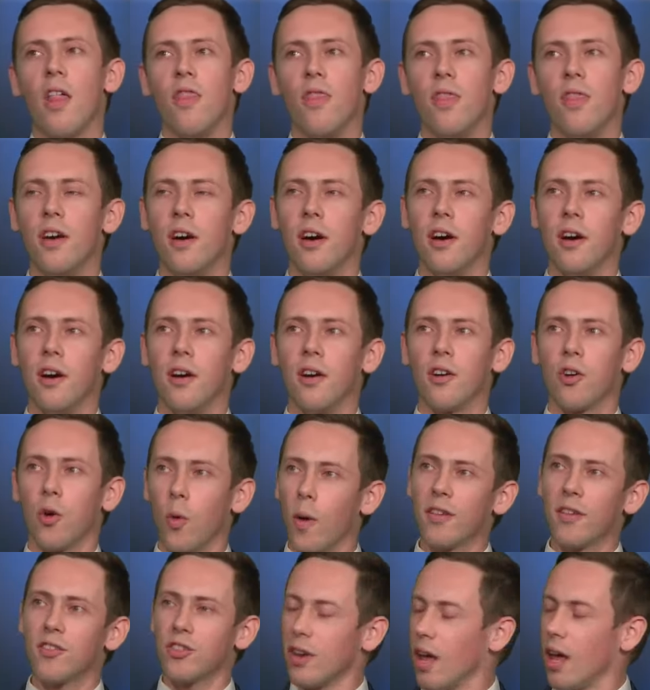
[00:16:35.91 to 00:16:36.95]
The
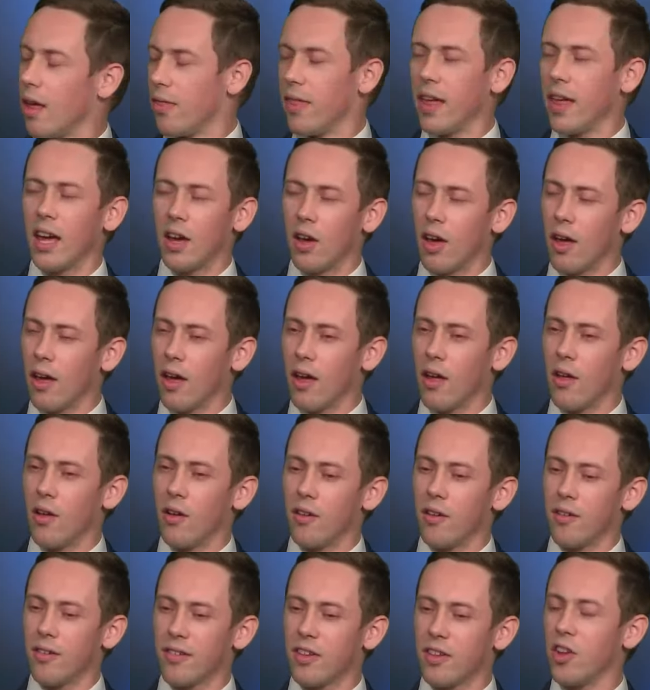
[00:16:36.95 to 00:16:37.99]
question, I think,
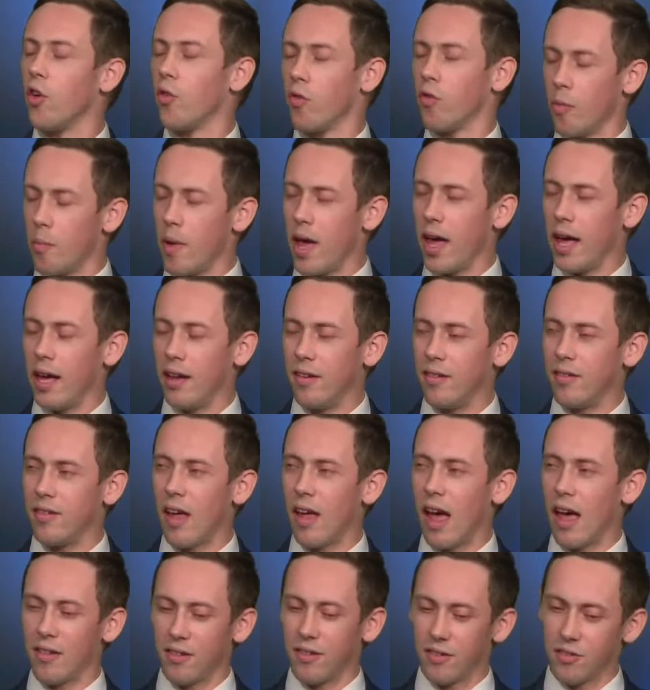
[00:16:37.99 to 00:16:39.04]
still remains
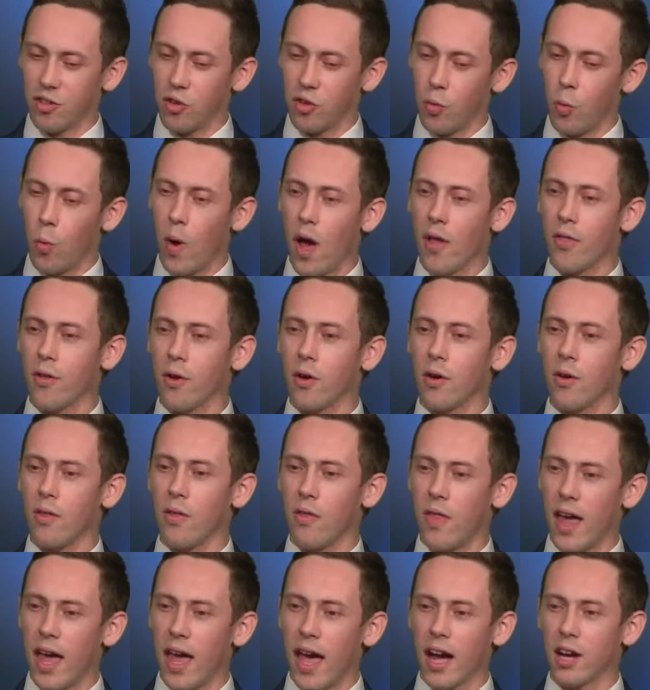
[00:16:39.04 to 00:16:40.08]
as to whether
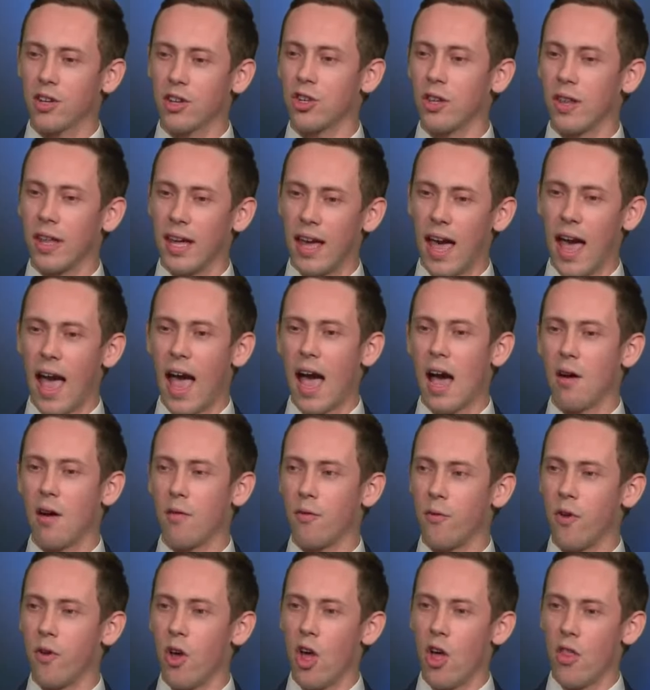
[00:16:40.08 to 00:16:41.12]
they actually
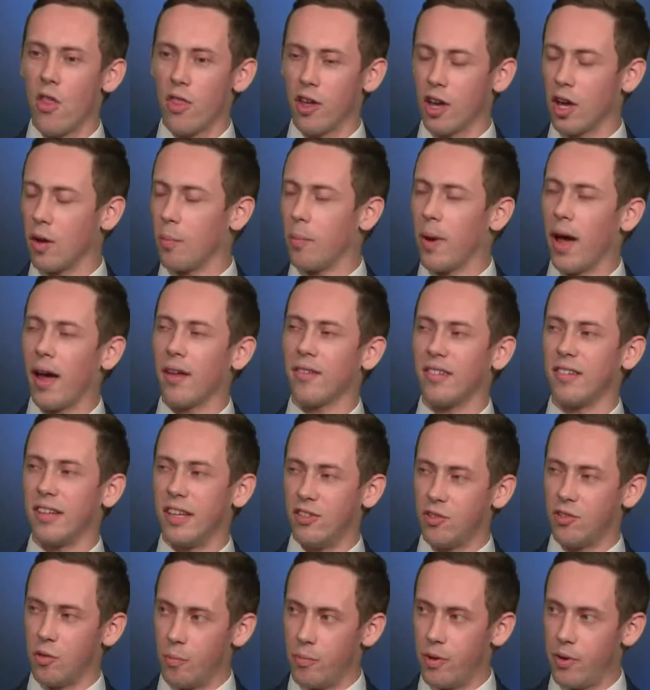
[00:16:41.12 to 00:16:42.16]
have the
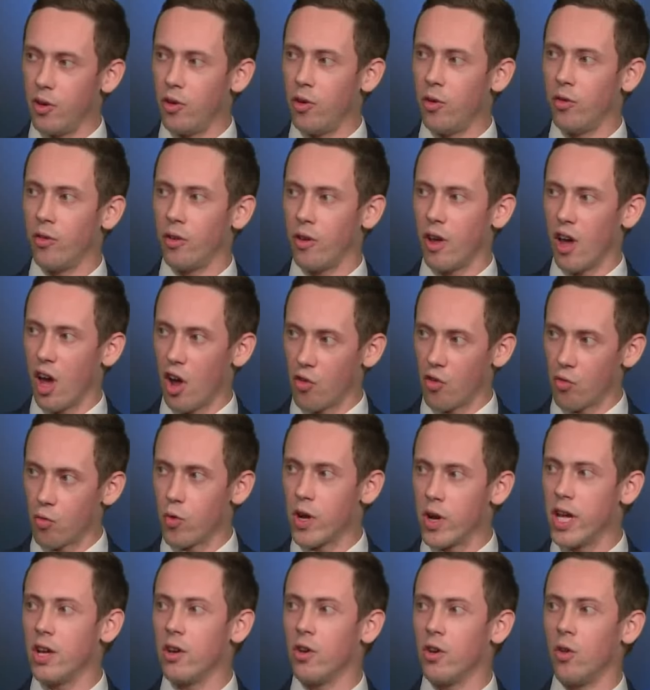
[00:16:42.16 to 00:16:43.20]
capacity to build a
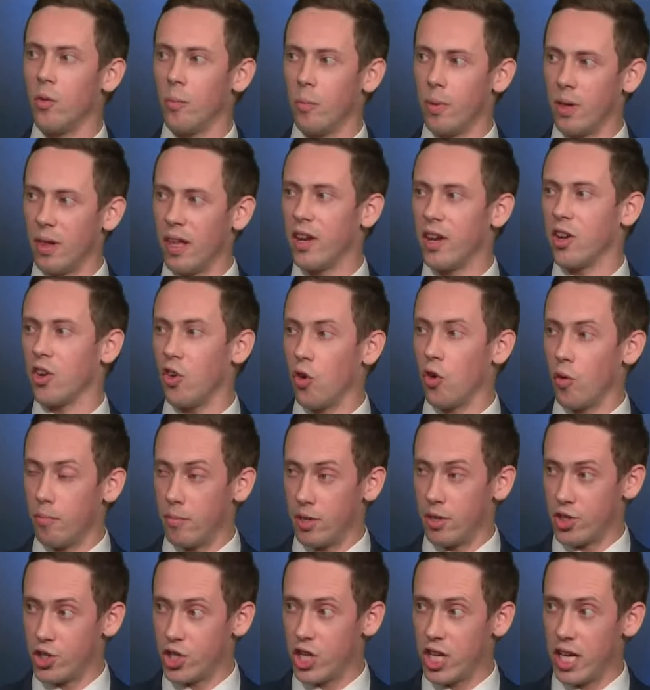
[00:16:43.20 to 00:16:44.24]
real political
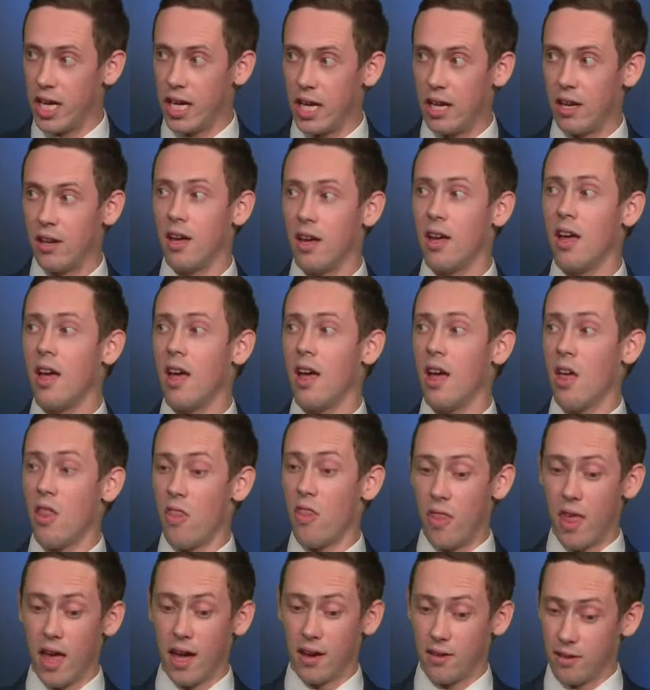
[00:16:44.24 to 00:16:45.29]
machine
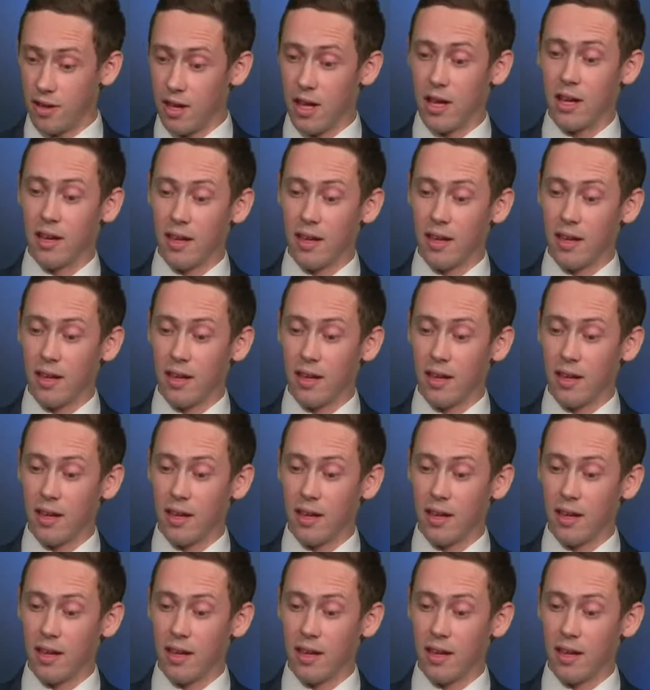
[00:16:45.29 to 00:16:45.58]
that